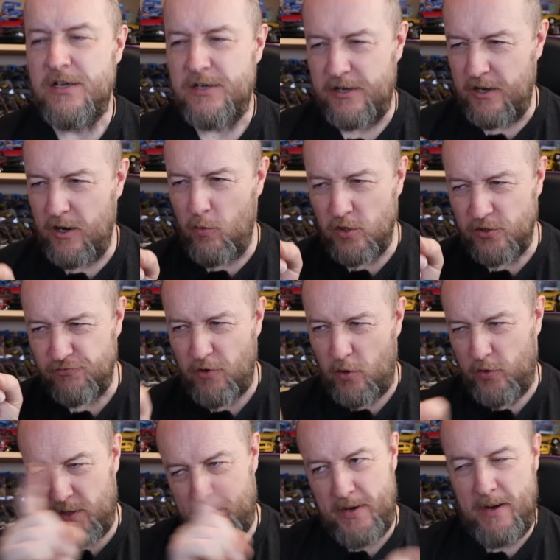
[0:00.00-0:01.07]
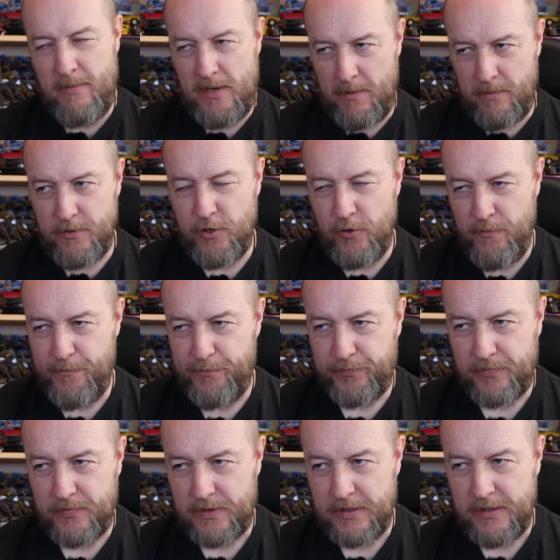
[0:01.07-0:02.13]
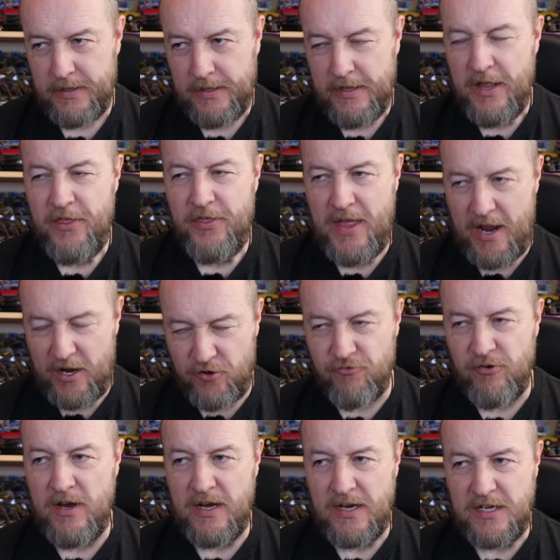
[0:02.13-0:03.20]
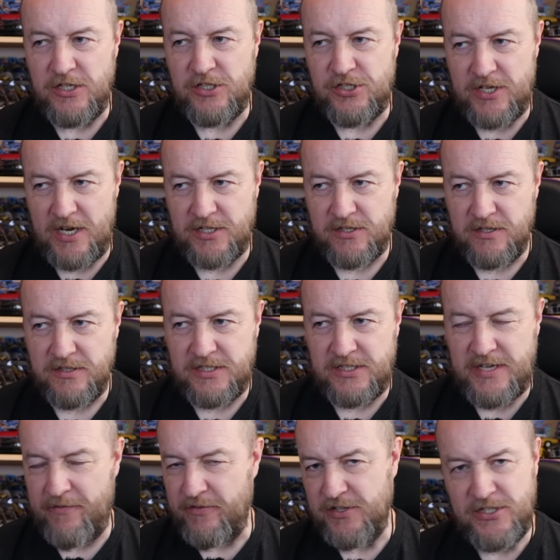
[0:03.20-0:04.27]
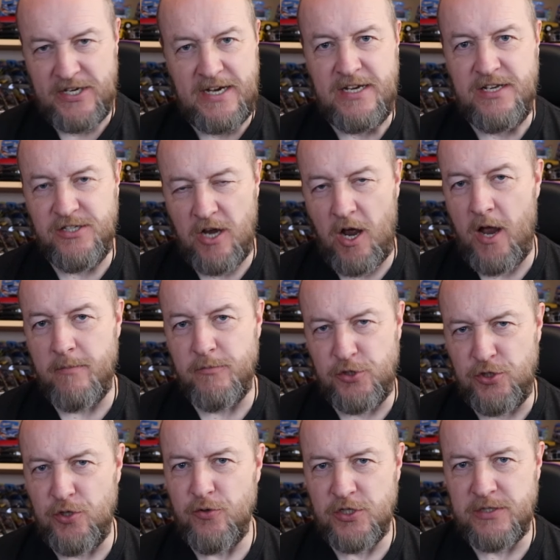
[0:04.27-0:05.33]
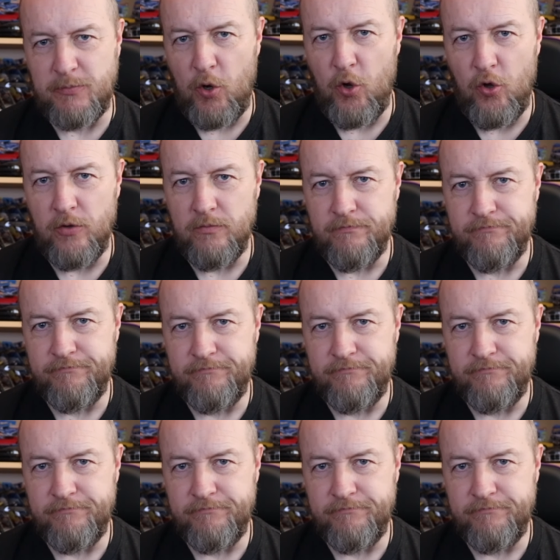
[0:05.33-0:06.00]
you know what's wrong with a BMW? That grille is just 17 times too small.